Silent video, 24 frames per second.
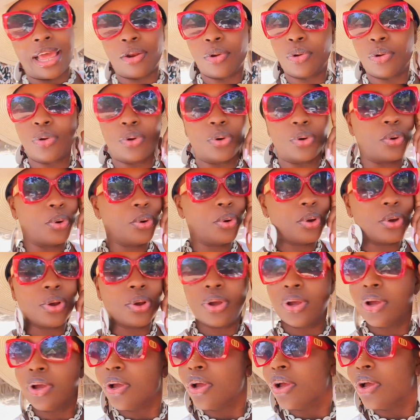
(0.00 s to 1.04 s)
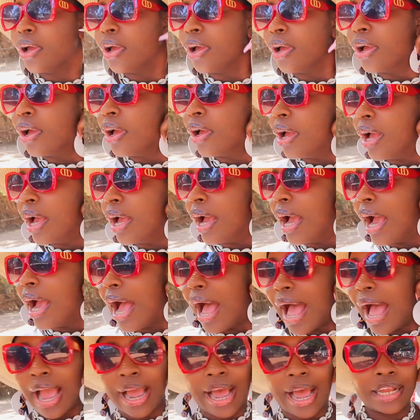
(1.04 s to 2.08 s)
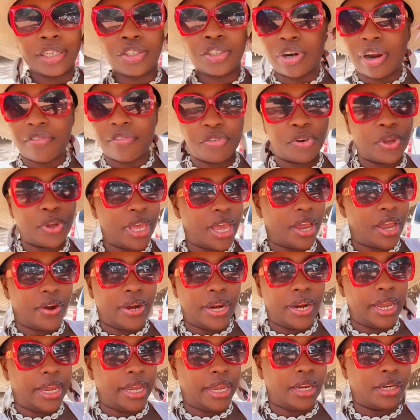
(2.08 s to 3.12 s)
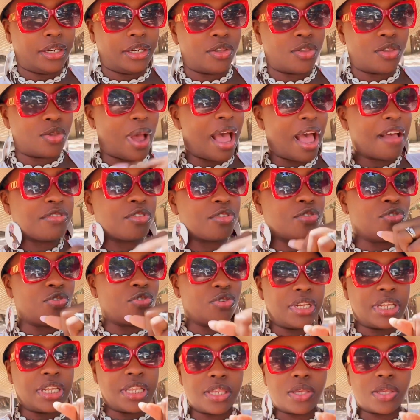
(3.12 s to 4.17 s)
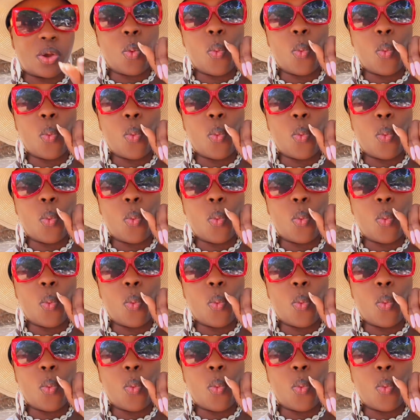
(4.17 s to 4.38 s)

I don't know. I can't travel here again, so I have to do this